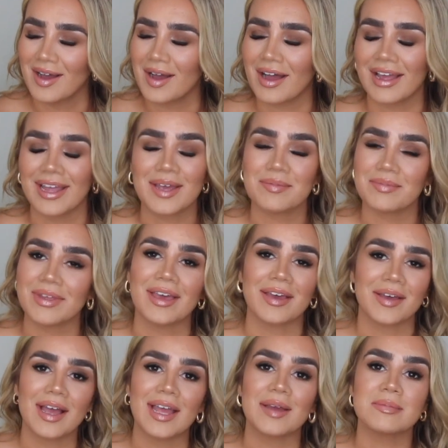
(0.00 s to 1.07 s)
I
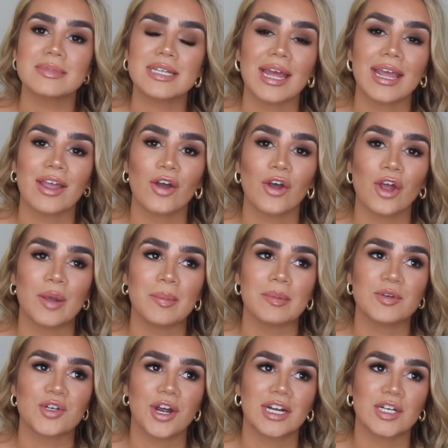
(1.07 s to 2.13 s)
am staying home. I'm
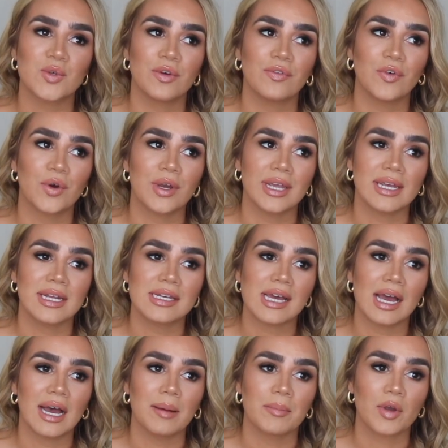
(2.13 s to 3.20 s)
trying to avoid
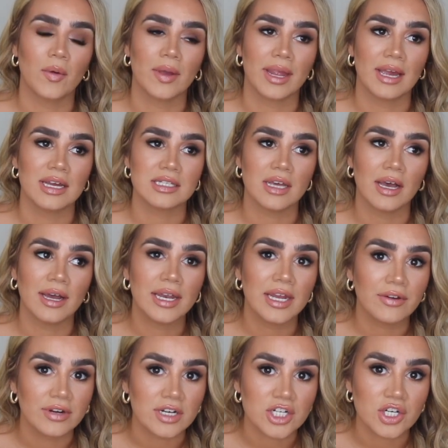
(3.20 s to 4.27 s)
going outside
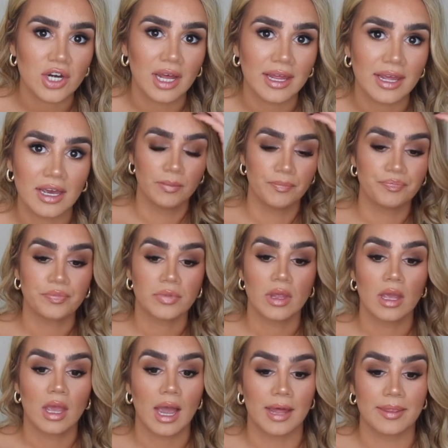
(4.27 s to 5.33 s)
here in Australia.
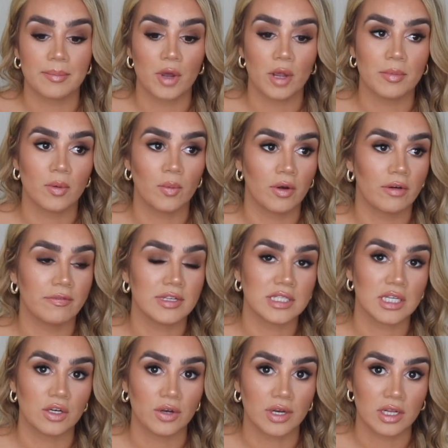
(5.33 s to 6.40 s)
At the moment, we're
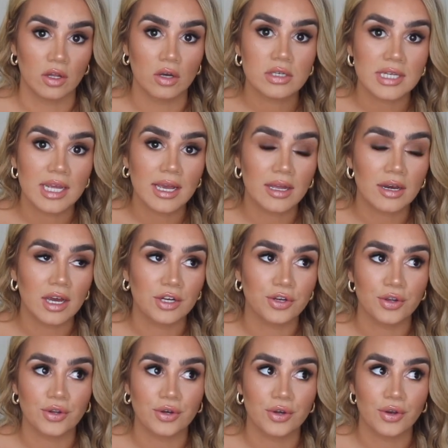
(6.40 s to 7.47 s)
obviously not in lockdown. I
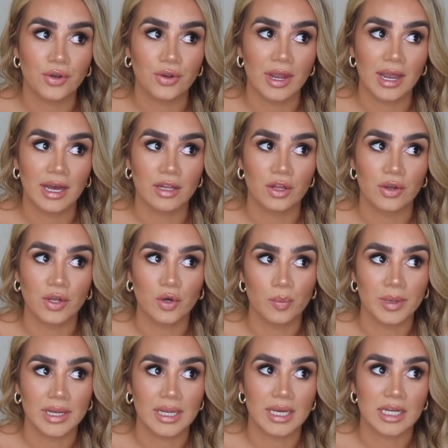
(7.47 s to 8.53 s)
don't know how long it'll
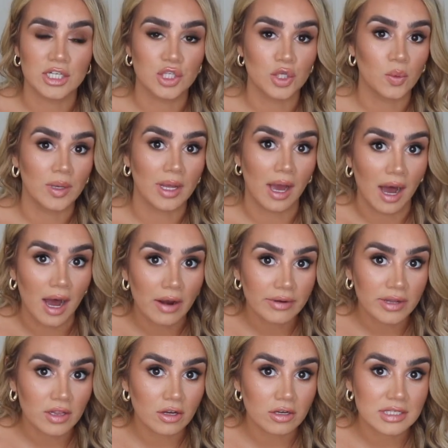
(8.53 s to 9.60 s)
be until we are
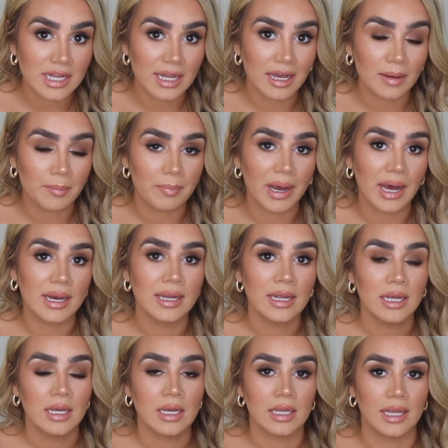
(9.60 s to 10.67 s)
in lockdown, but
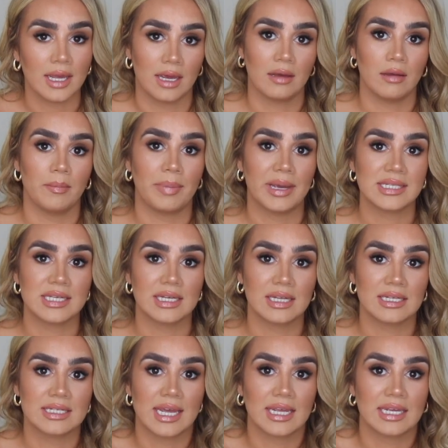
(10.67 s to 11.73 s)
yeah,
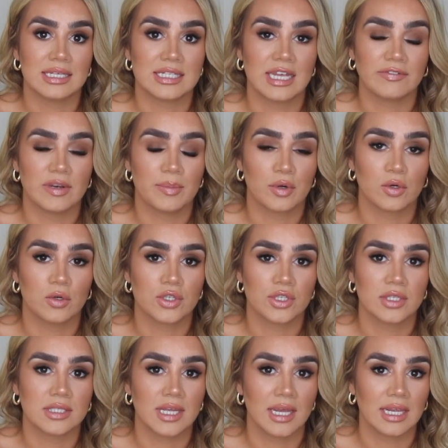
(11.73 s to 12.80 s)
basically taking safety
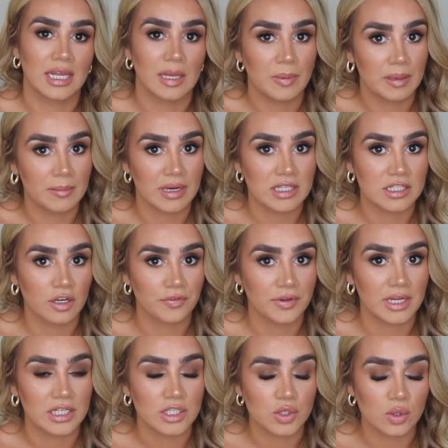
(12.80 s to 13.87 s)
precautions and keeping myself
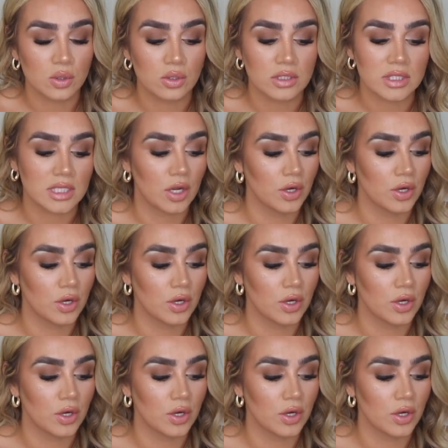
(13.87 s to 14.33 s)
indoors,